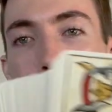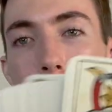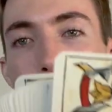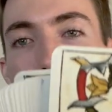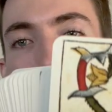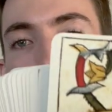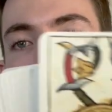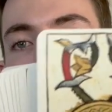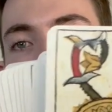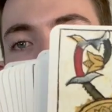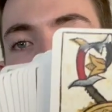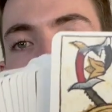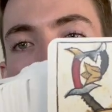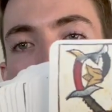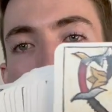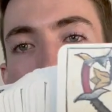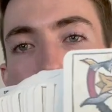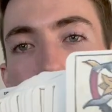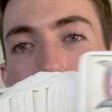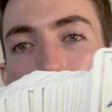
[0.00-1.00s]
This one
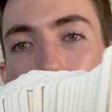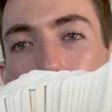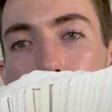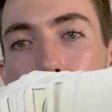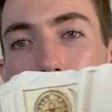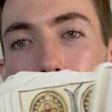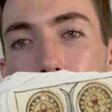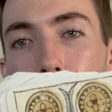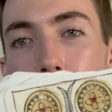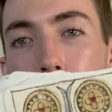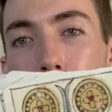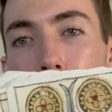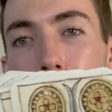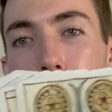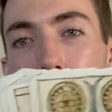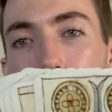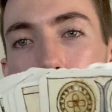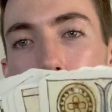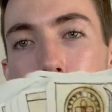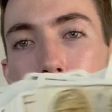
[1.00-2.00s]
is really easy to
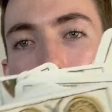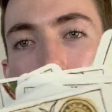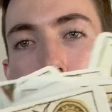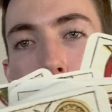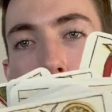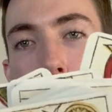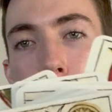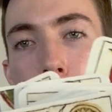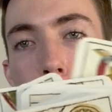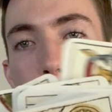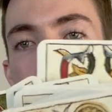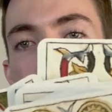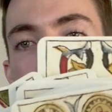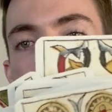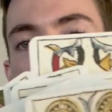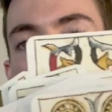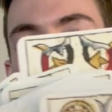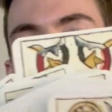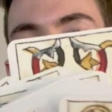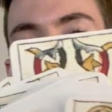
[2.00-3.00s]
shuffle.
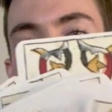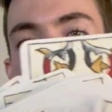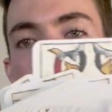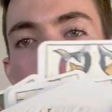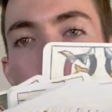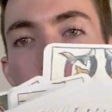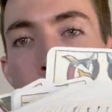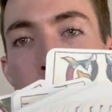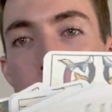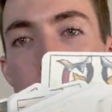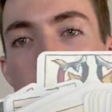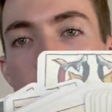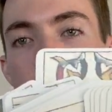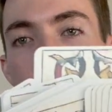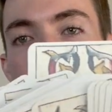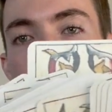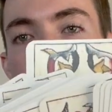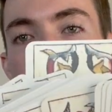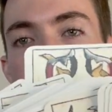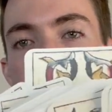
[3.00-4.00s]
It's nice, it's
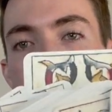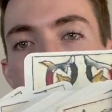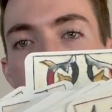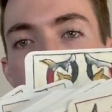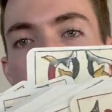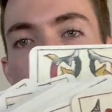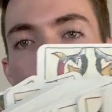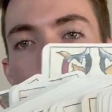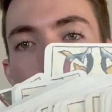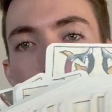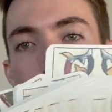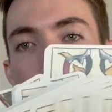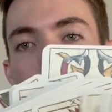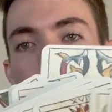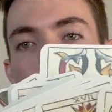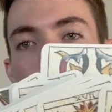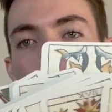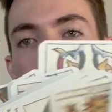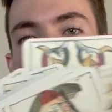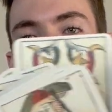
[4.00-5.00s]
fluid, it's
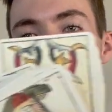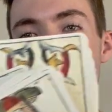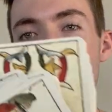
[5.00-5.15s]
portable.